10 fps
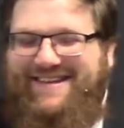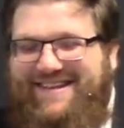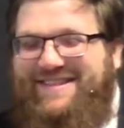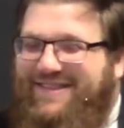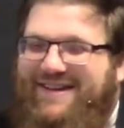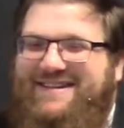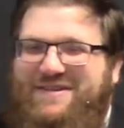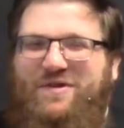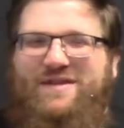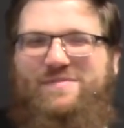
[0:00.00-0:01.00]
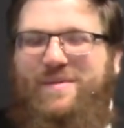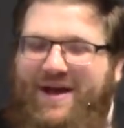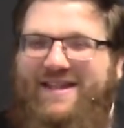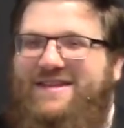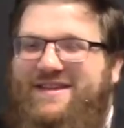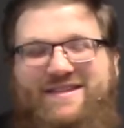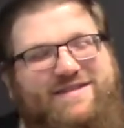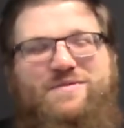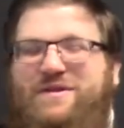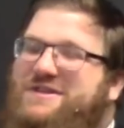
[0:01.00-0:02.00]
That thought did cross my mind. I thought
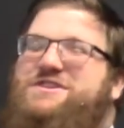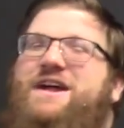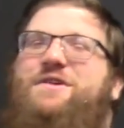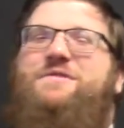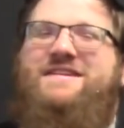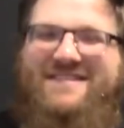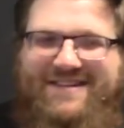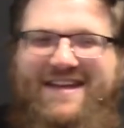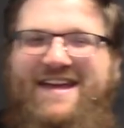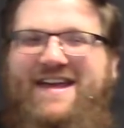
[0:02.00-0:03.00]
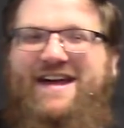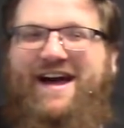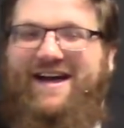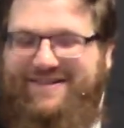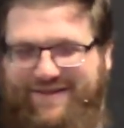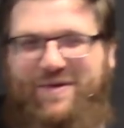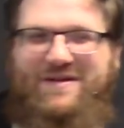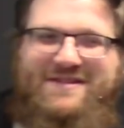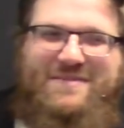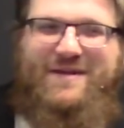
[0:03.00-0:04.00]
that's a really shallow reason to go
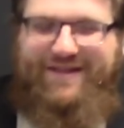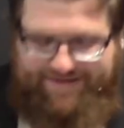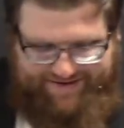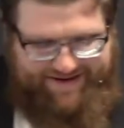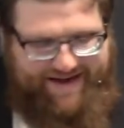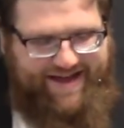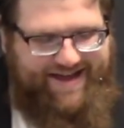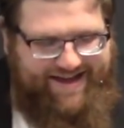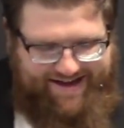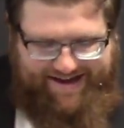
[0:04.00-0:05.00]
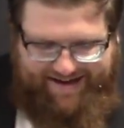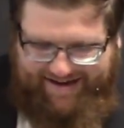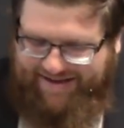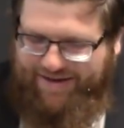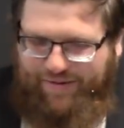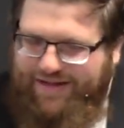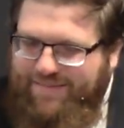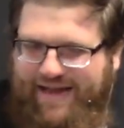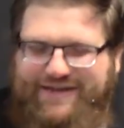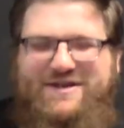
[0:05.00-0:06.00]
into the military. I can only
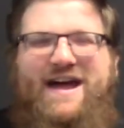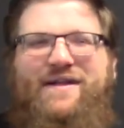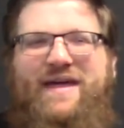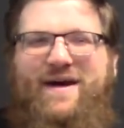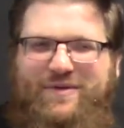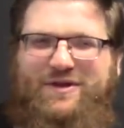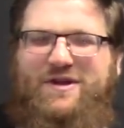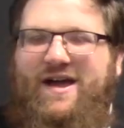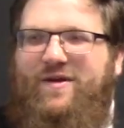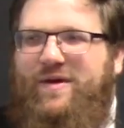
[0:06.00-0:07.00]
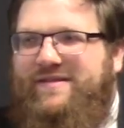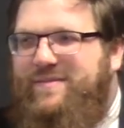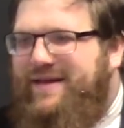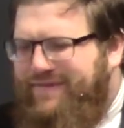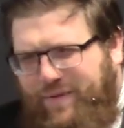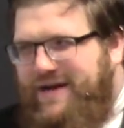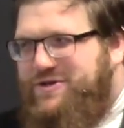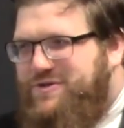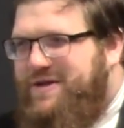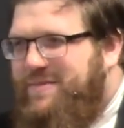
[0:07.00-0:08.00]
imagine how that would look on a resume. So why'd
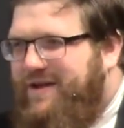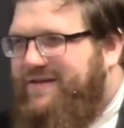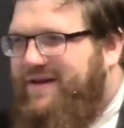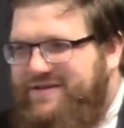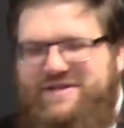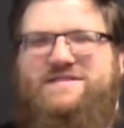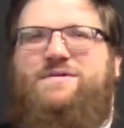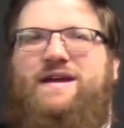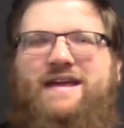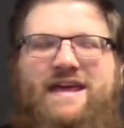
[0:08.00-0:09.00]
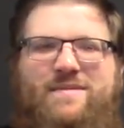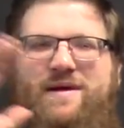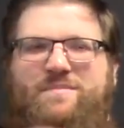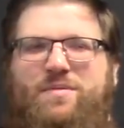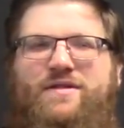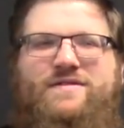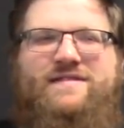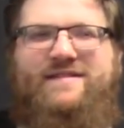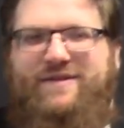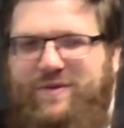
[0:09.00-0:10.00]
you join the military? Just so I could get my brother
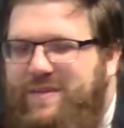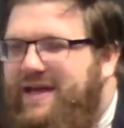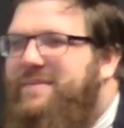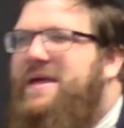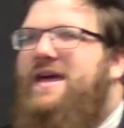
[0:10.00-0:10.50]
to salute me.